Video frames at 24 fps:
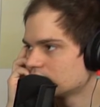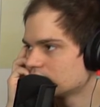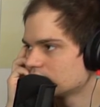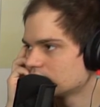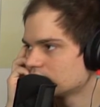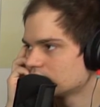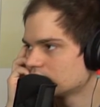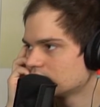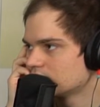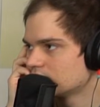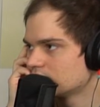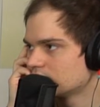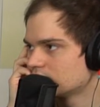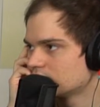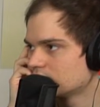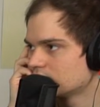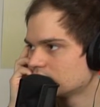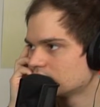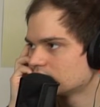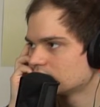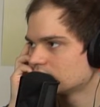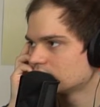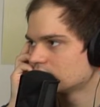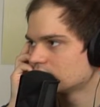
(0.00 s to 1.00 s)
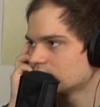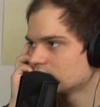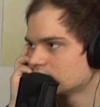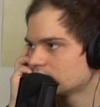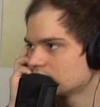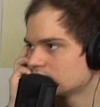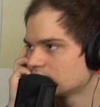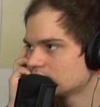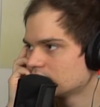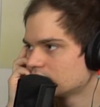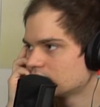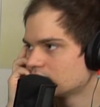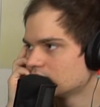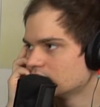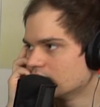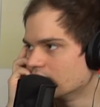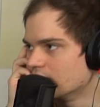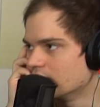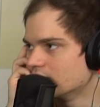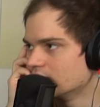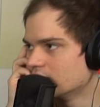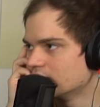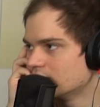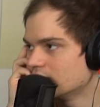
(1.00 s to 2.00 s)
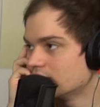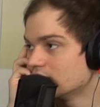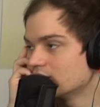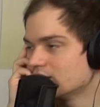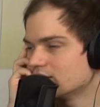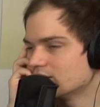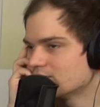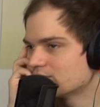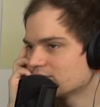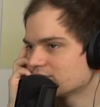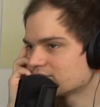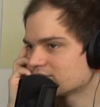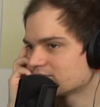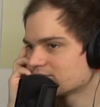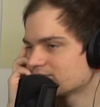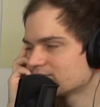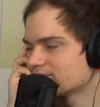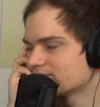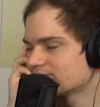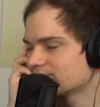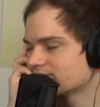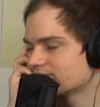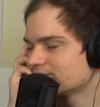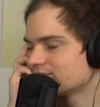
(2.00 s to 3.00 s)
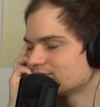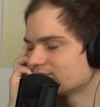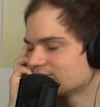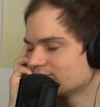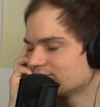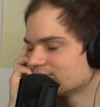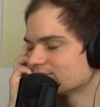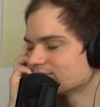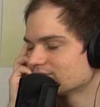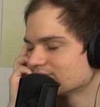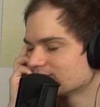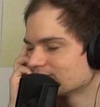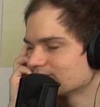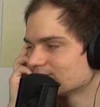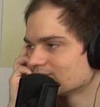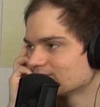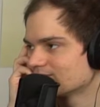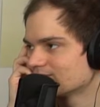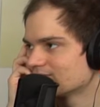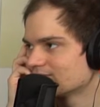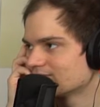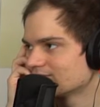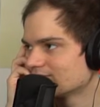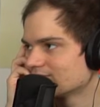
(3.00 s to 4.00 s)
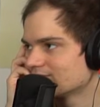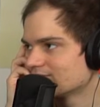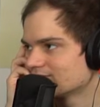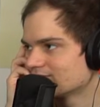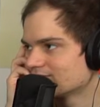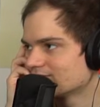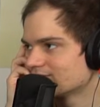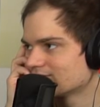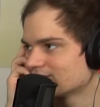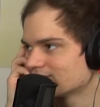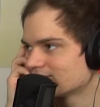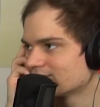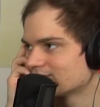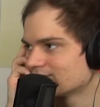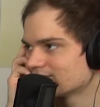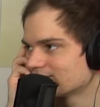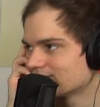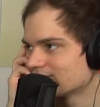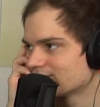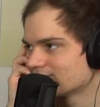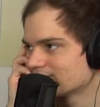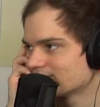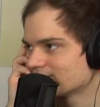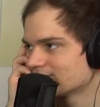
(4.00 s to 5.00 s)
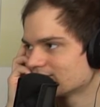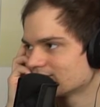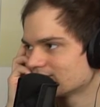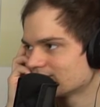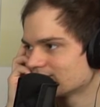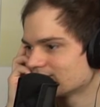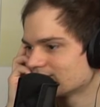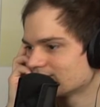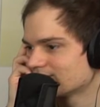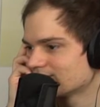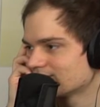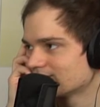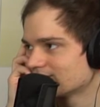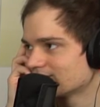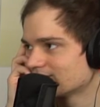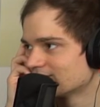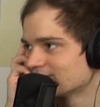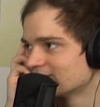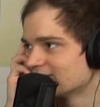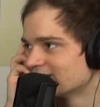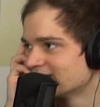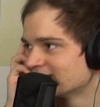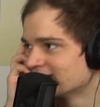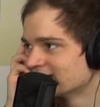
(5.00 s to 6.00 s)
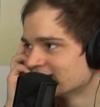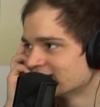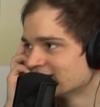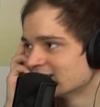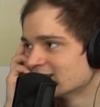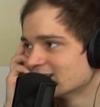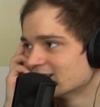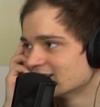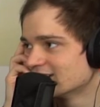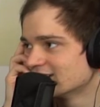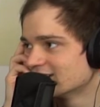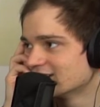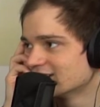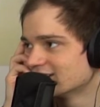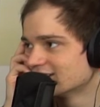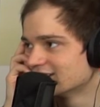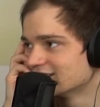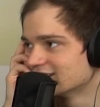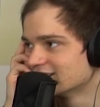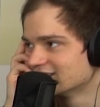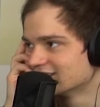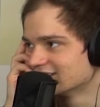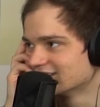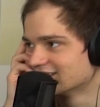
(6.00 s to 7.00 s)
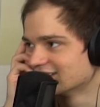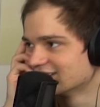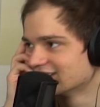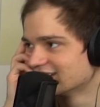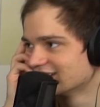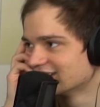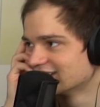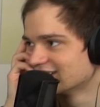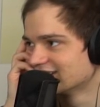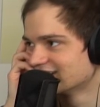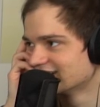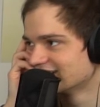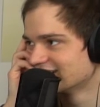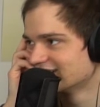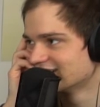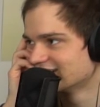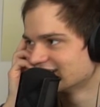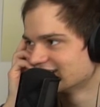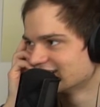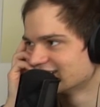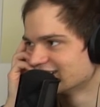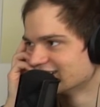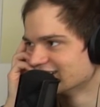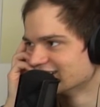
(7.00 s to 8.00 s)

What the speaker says: (silent)